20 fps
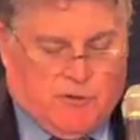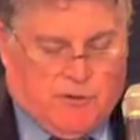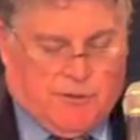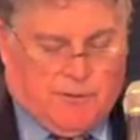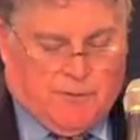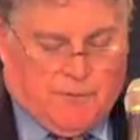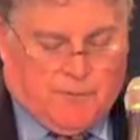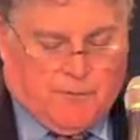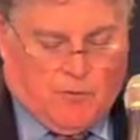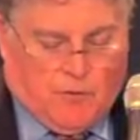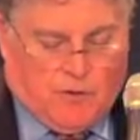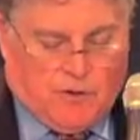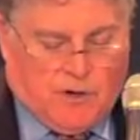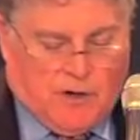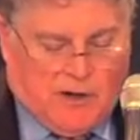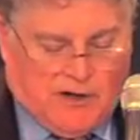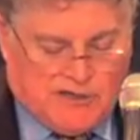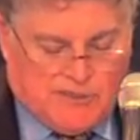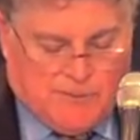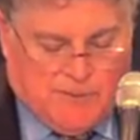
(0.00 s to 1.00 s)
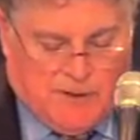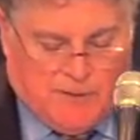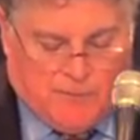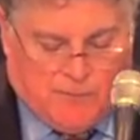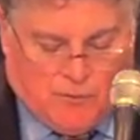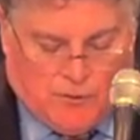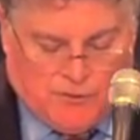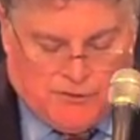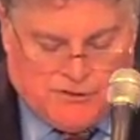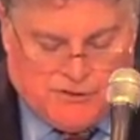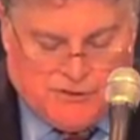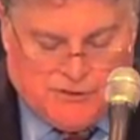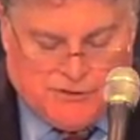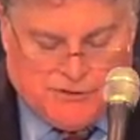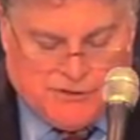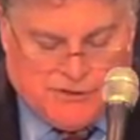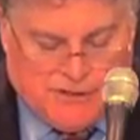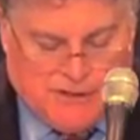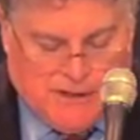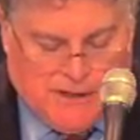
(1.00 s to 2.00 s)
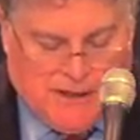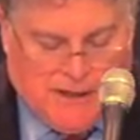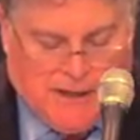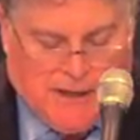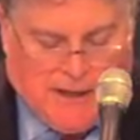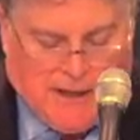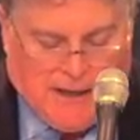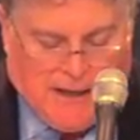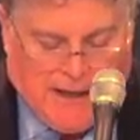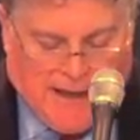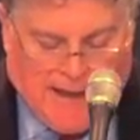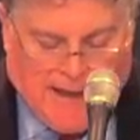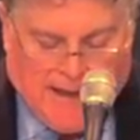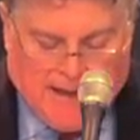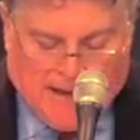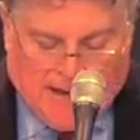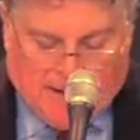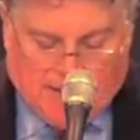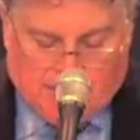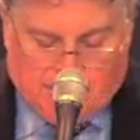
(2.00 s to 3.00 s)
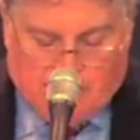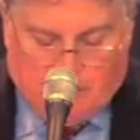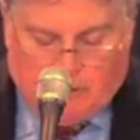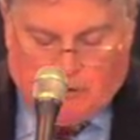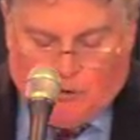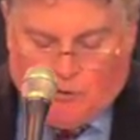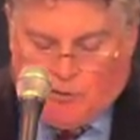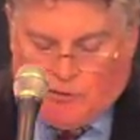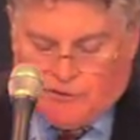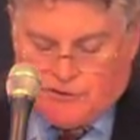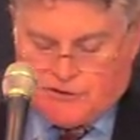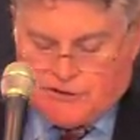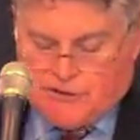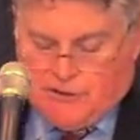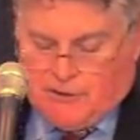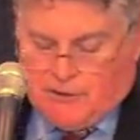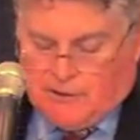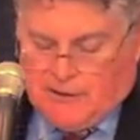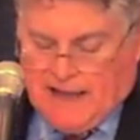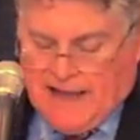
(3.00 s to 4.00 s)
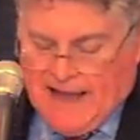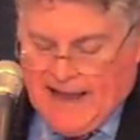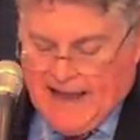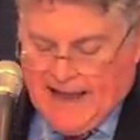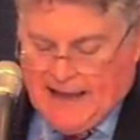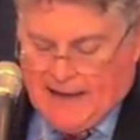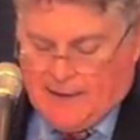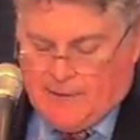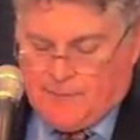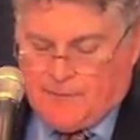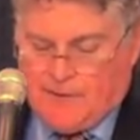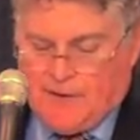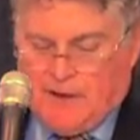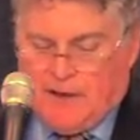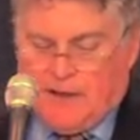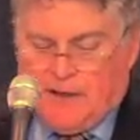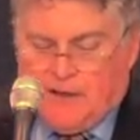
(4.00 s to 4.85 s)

one of the four cosmic forces, and you will still have